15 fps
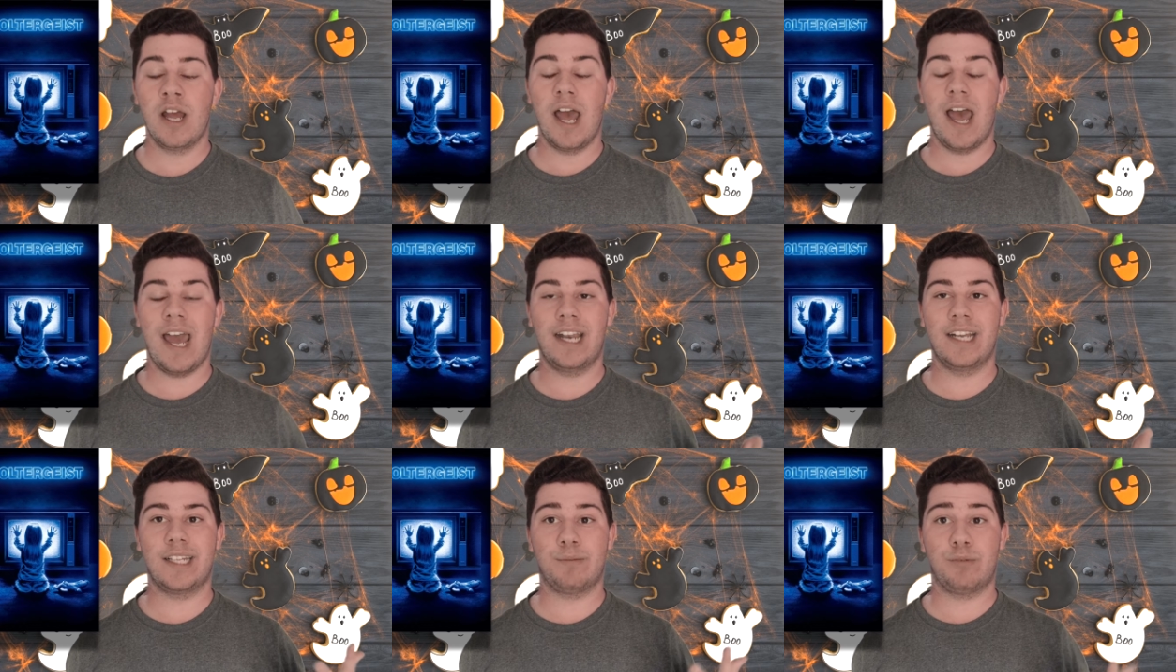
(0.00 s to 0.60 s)

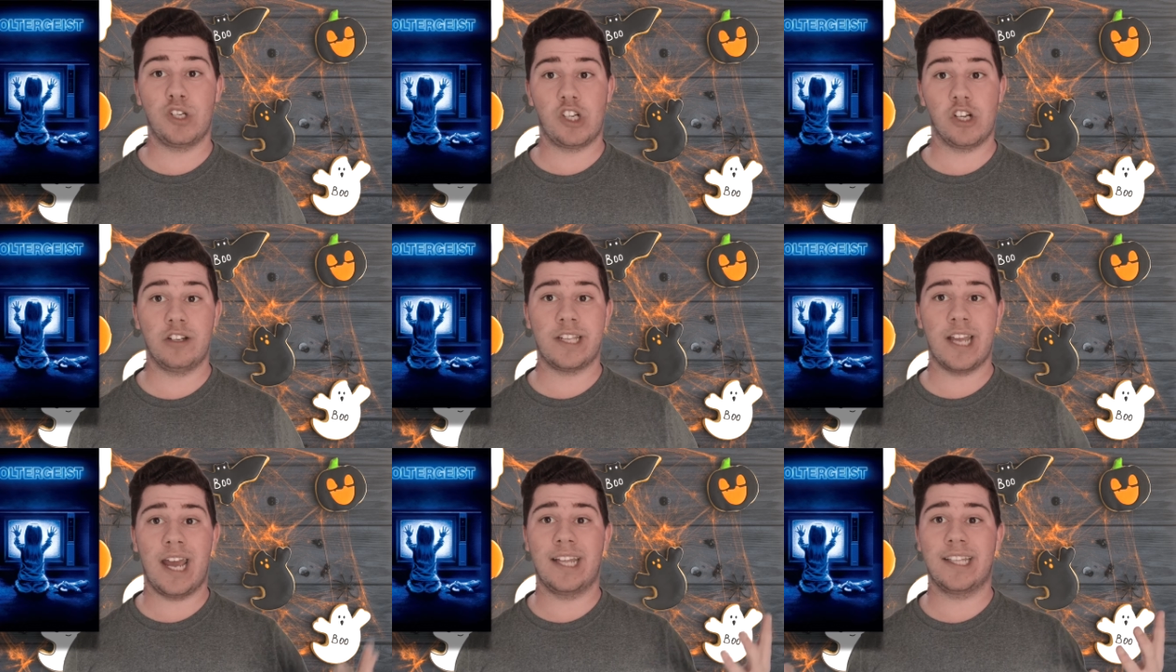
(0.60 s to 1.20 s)
and it's
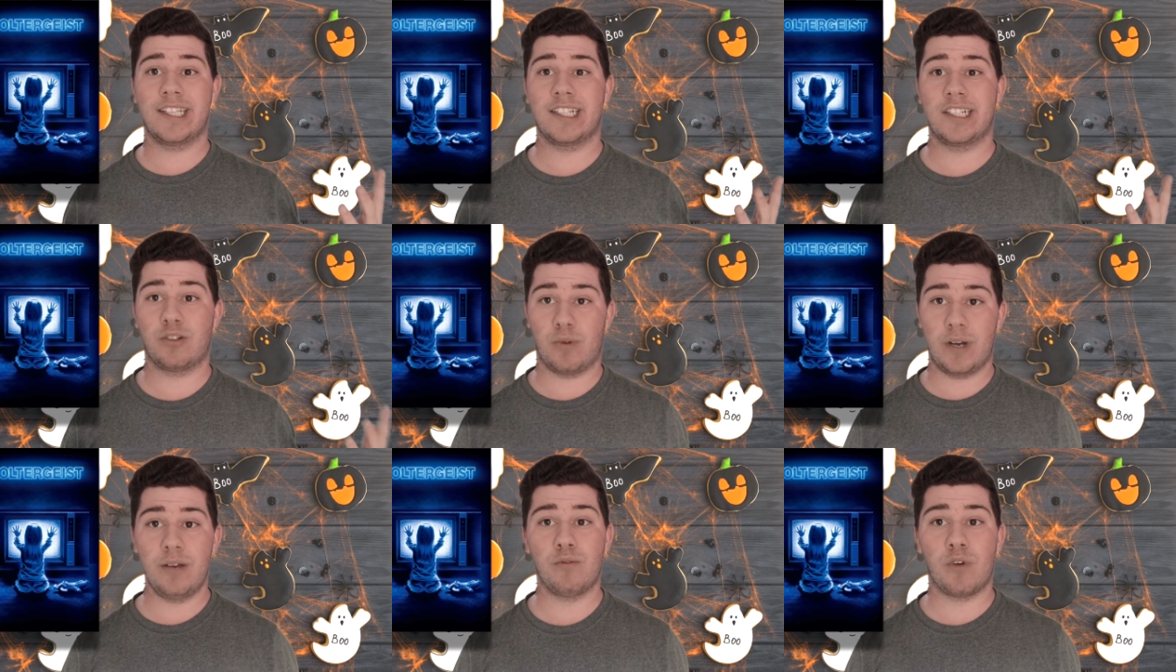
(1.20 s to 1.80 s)
produced and
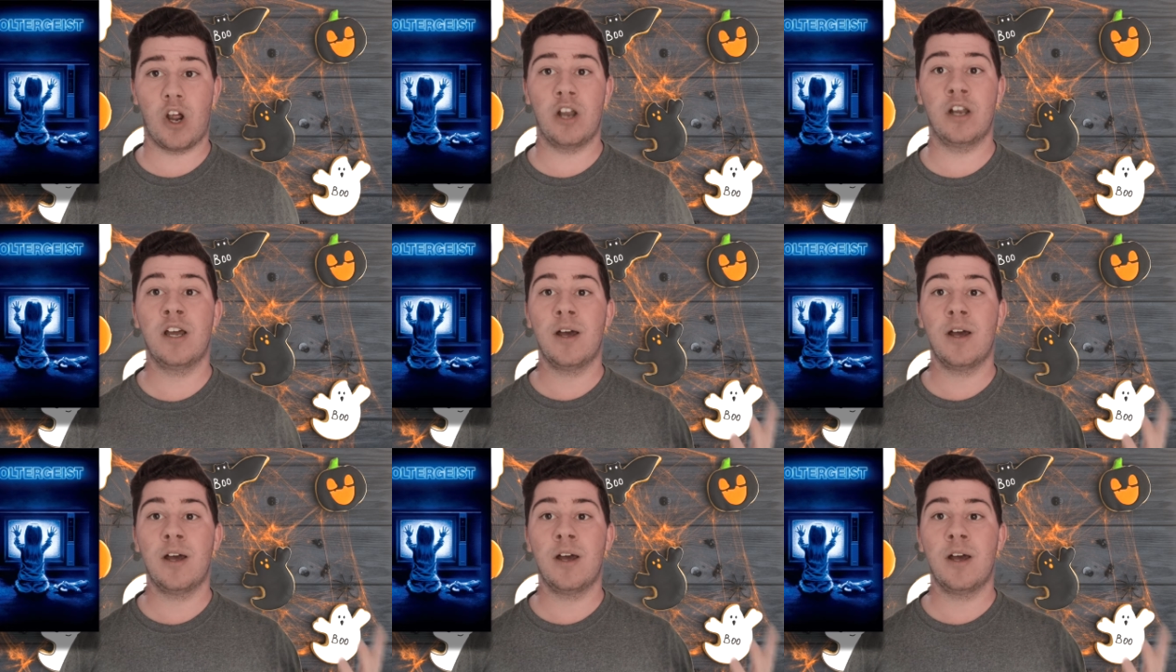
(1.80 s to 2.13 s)
screenwrote